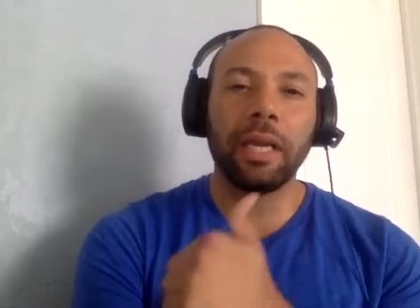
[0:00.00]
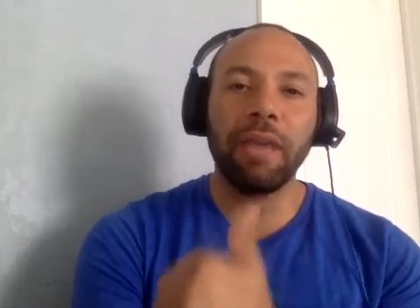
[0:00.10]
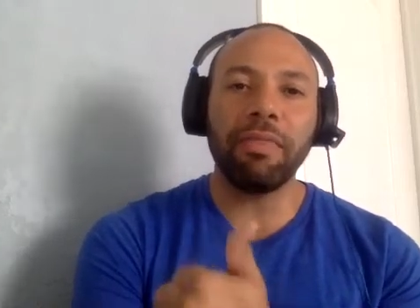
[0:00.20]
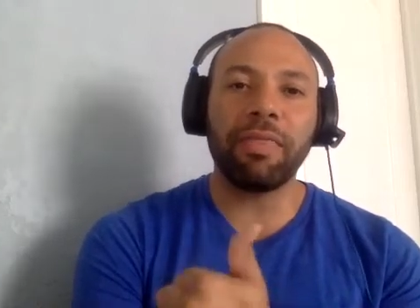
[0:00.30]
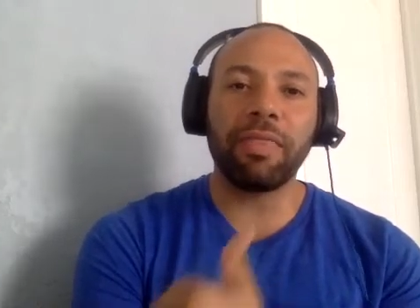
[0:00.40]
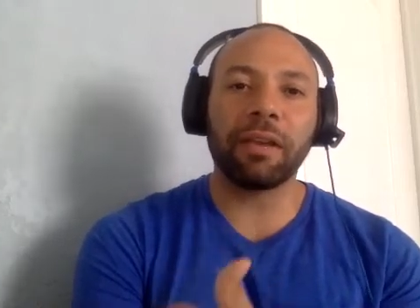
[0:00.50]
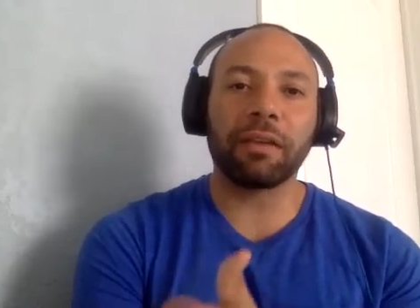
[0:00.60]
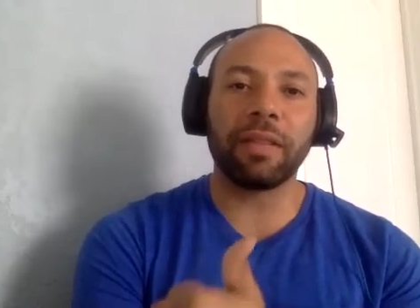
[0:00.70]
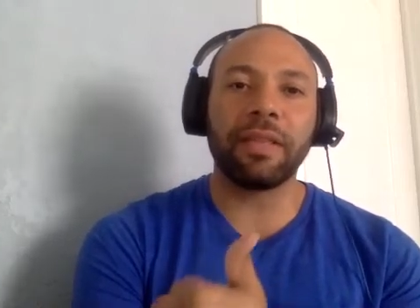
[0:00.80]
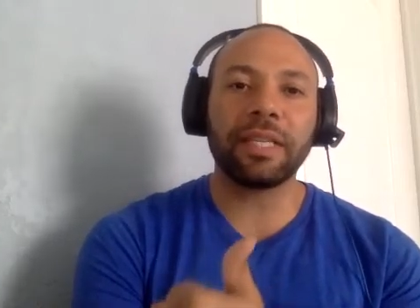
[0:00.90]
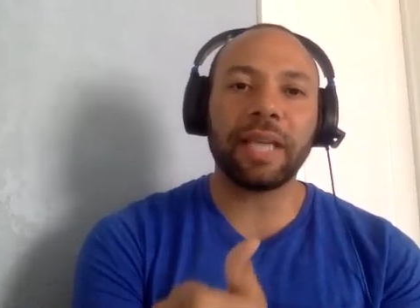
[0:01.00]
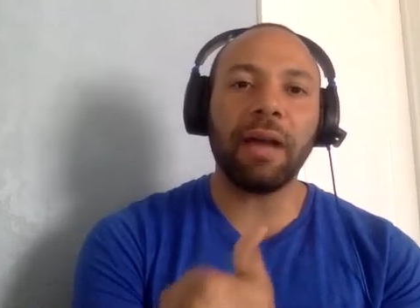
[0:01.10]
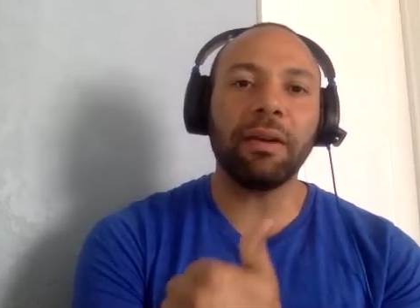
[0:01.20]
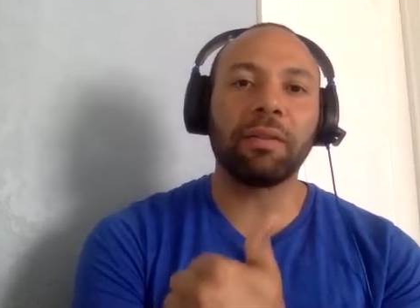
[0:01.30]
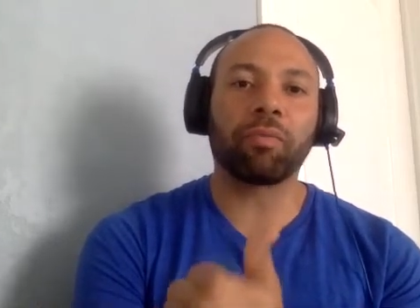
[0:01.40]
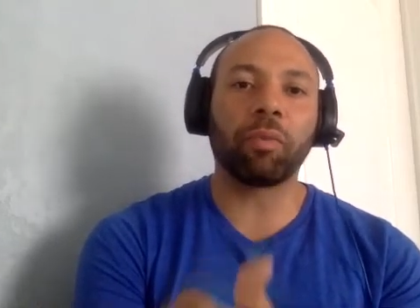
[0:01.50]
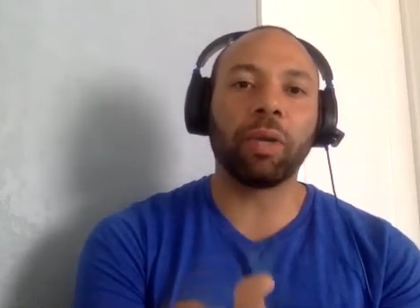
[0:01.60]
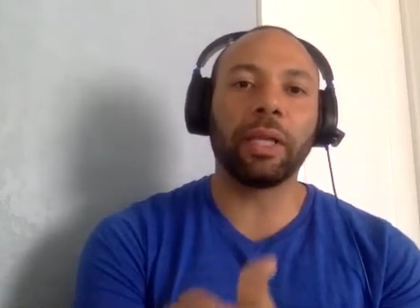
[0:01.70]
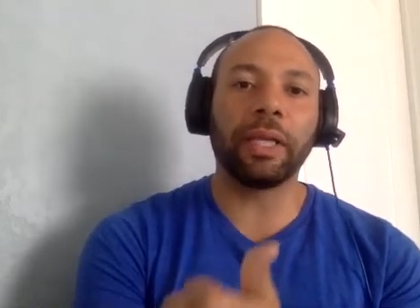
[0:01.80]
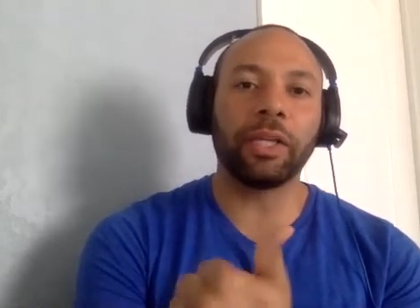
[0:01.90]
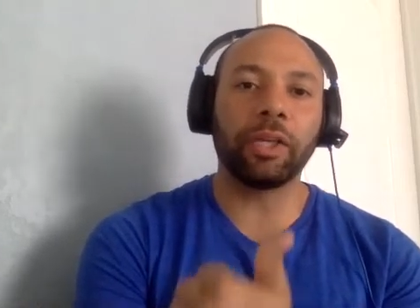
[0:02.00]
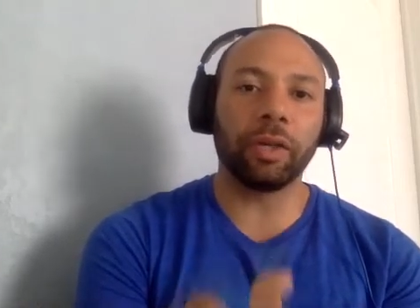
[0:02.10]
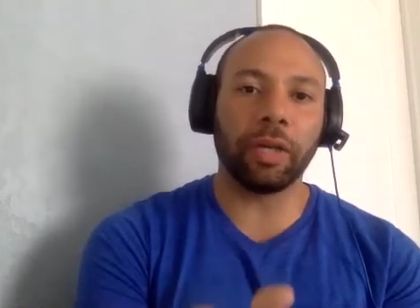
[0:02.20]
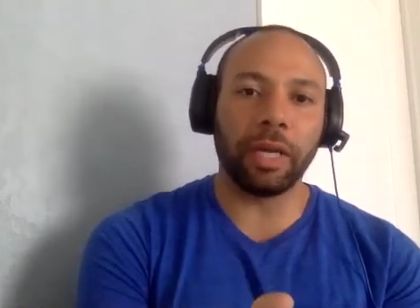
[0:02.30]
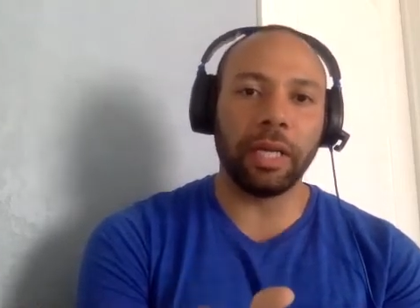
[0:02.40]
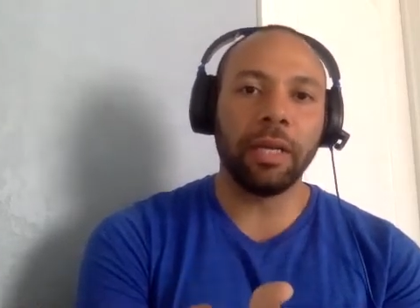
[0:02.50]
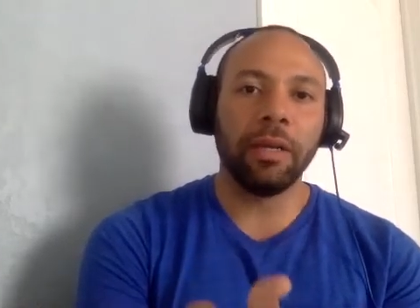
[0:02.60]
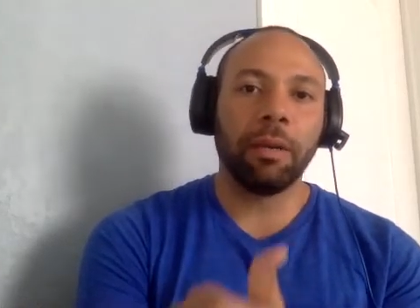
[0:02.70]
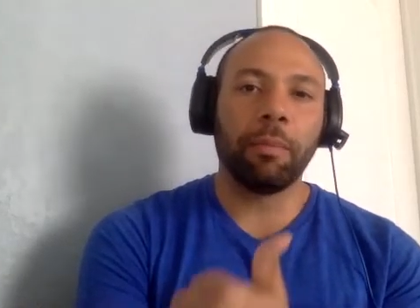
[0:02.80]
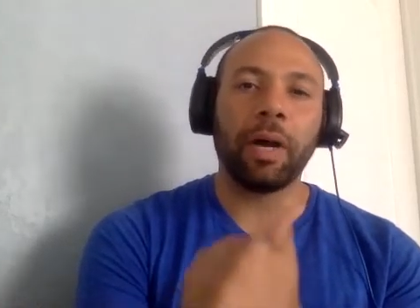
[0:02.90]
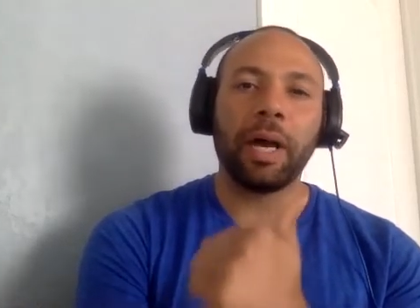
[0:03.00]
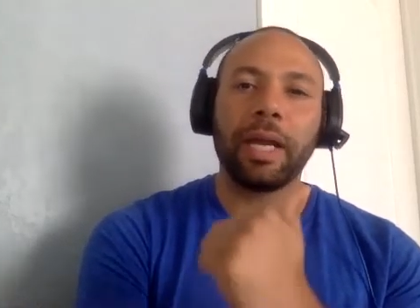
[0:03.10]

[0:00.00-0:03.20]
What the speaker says: in theory, this sounded really good, but